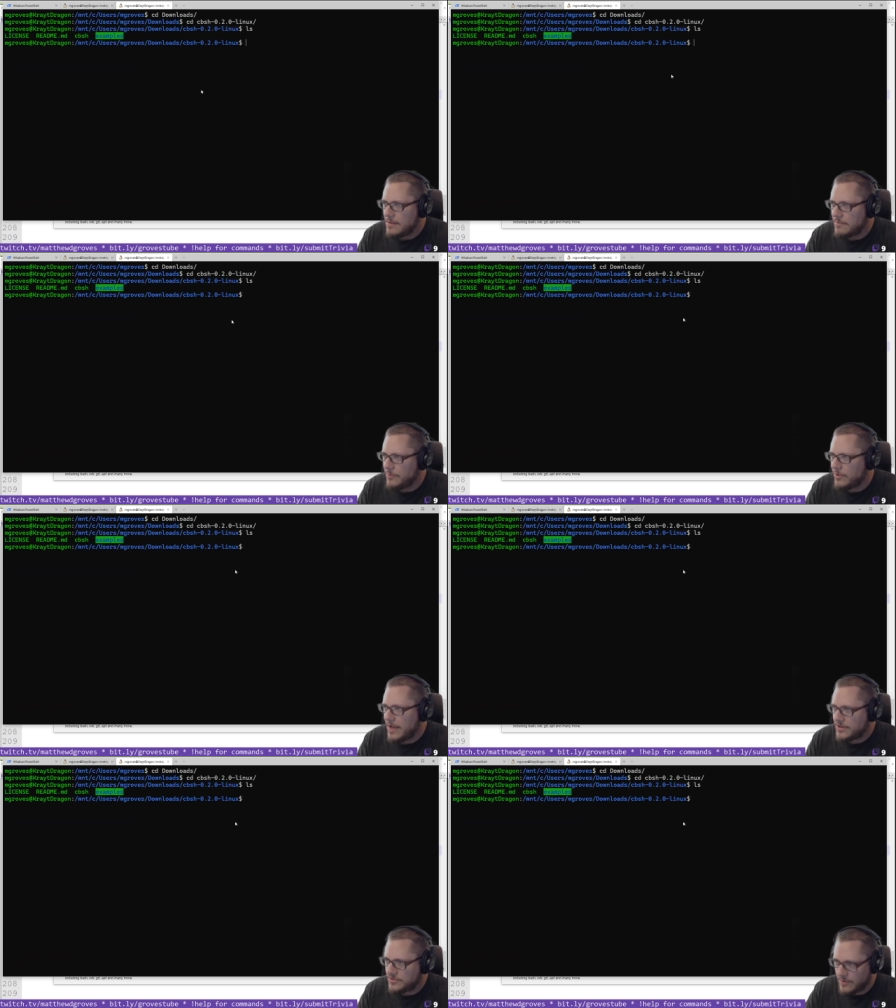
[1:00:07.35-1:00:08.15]
but I
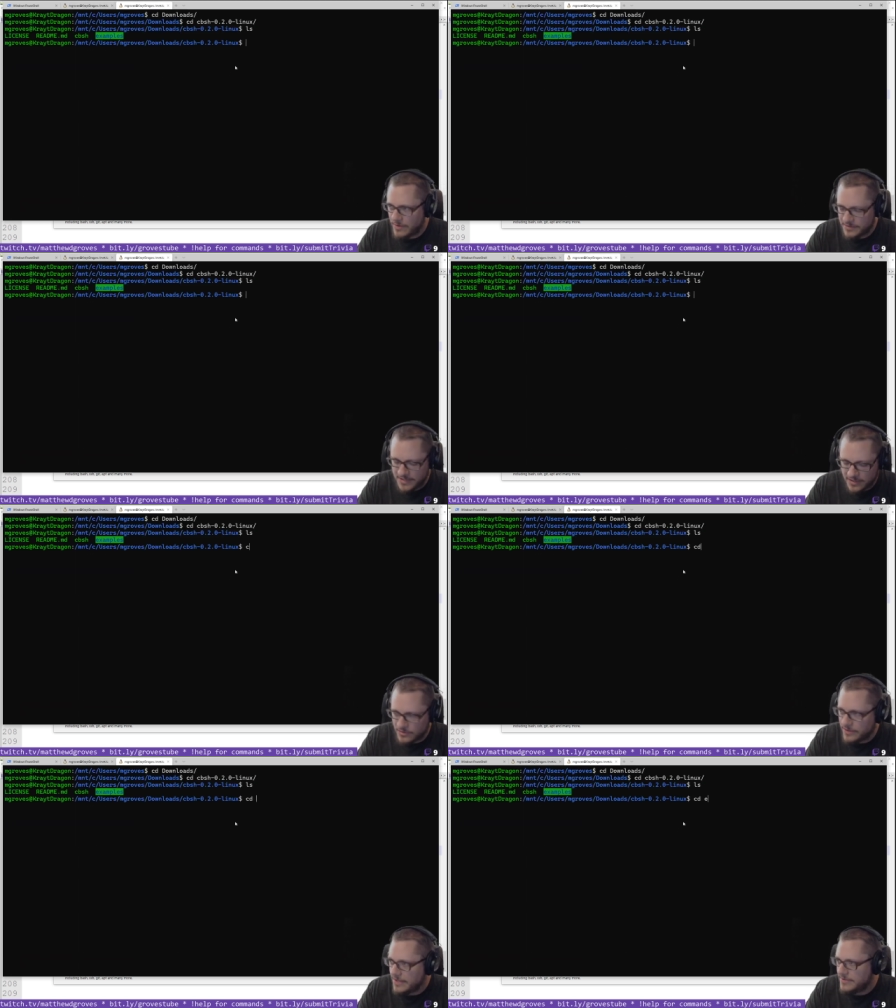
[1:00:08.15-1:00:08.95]
want to take a
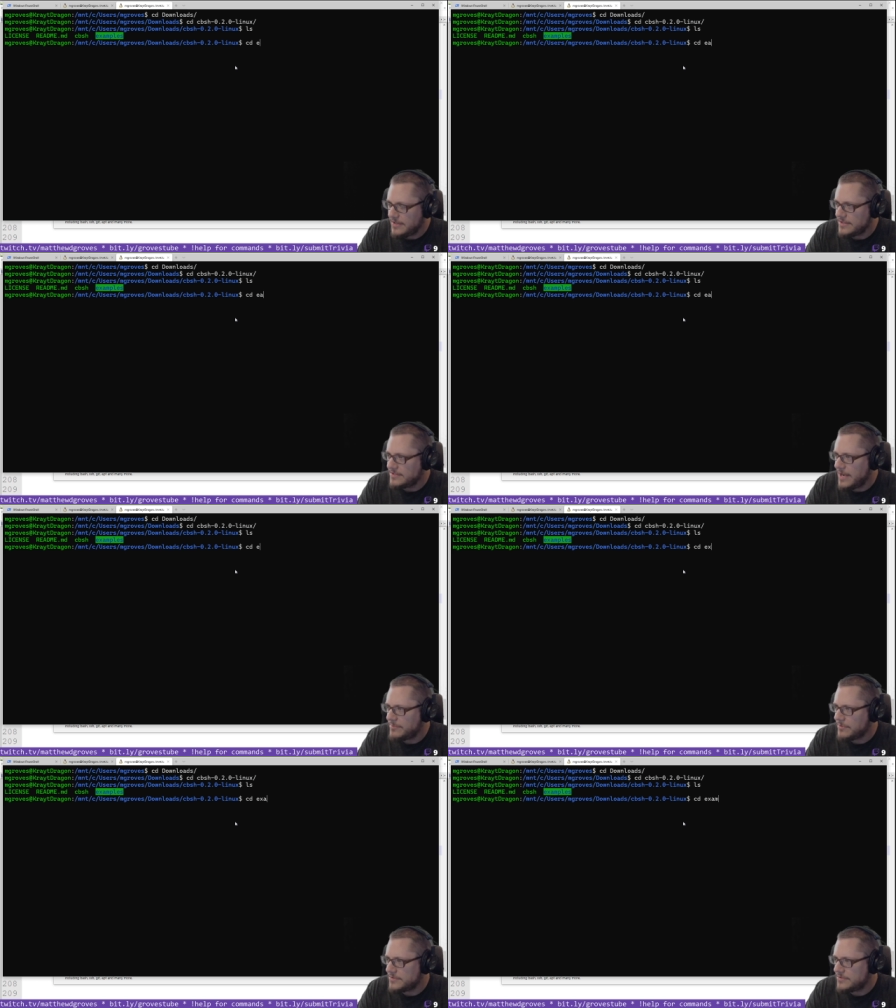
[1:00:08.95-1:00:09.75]
look at the
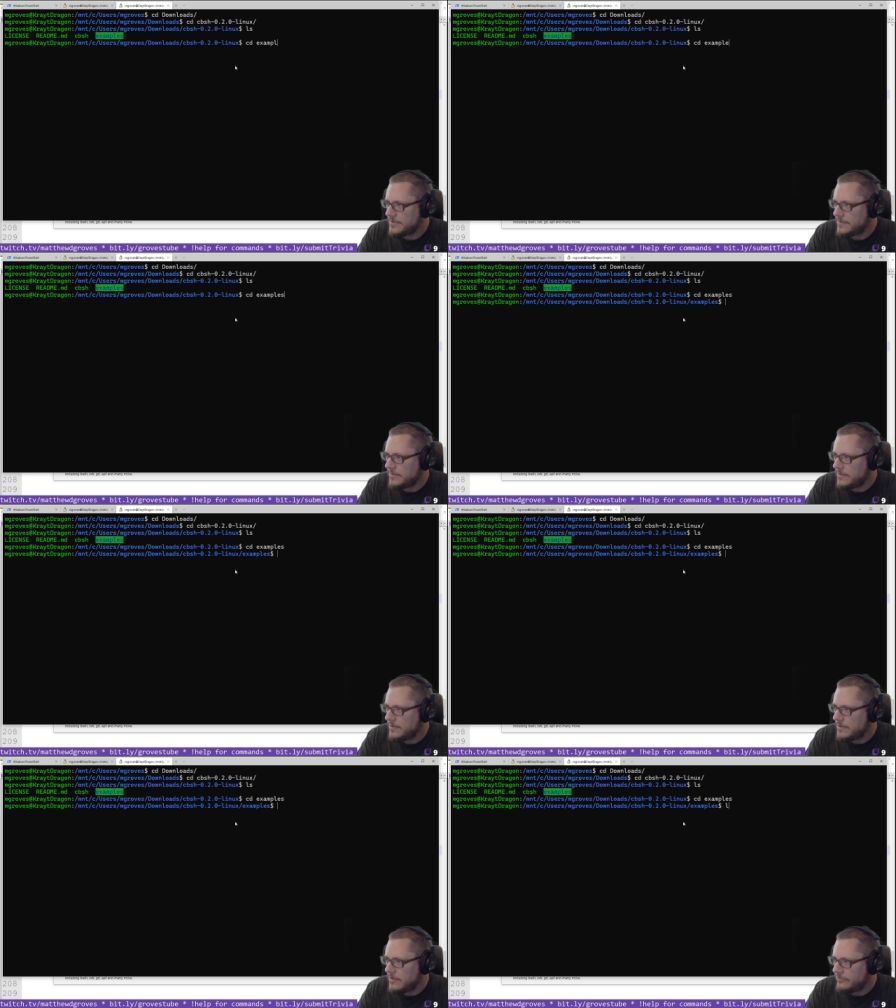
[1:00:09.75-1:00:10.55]
examples
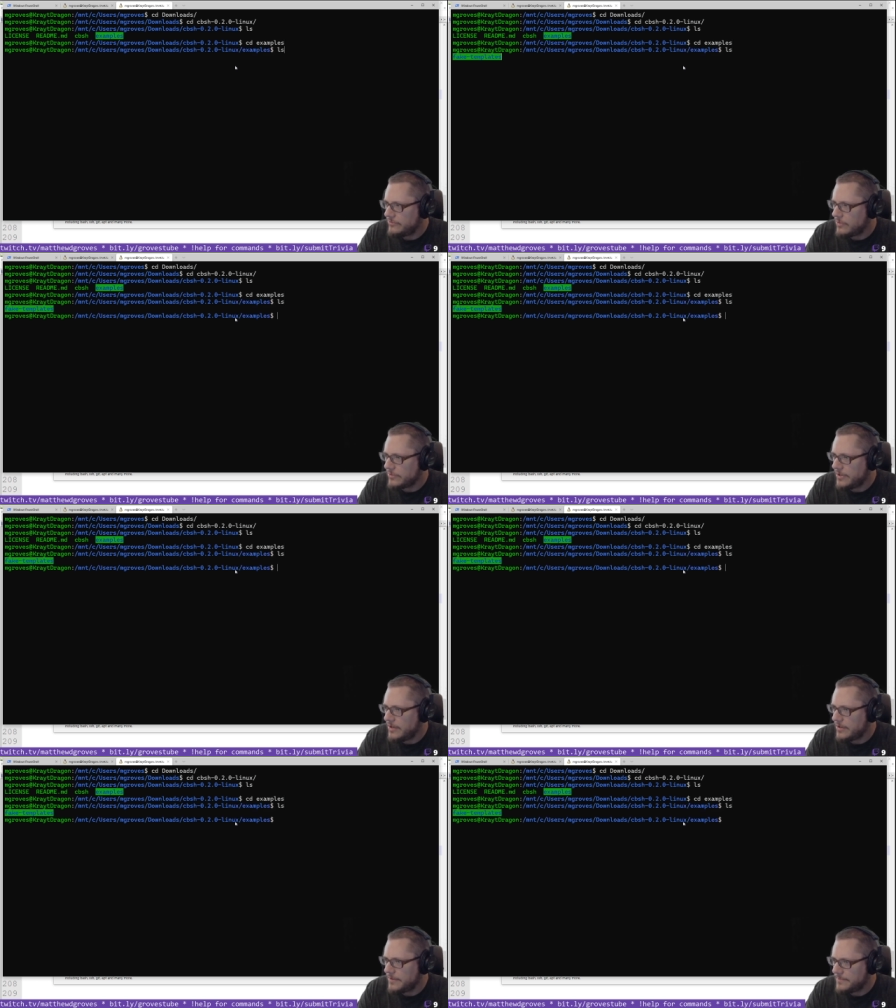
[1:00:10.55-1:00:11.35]
folder
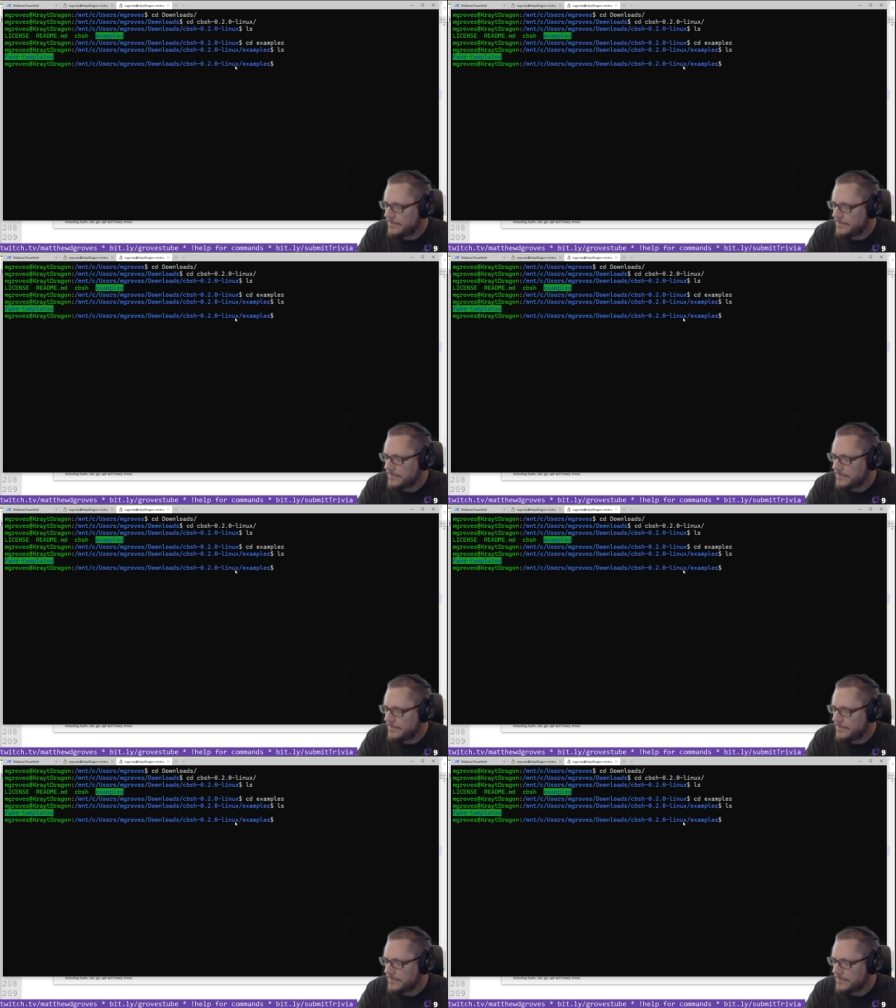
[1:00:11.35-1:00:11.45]
here.